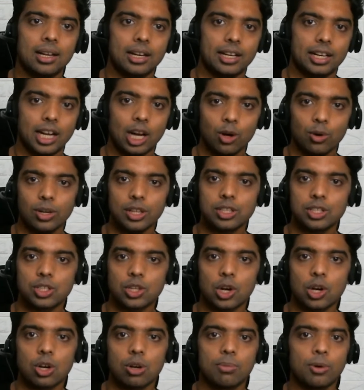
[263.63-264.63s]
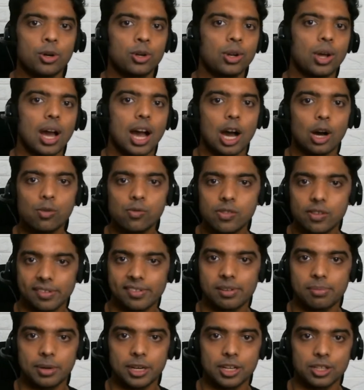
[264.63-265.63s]
Now let's talk about how we
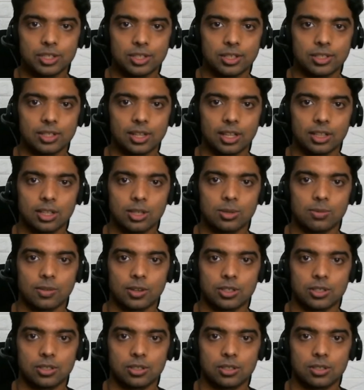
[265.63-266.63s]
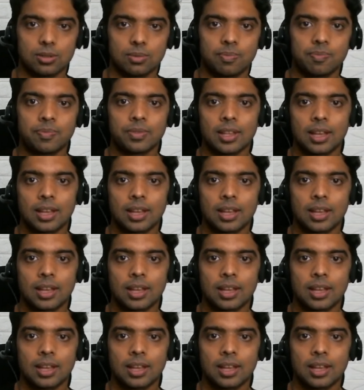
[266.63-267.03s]
will be discussing these questions.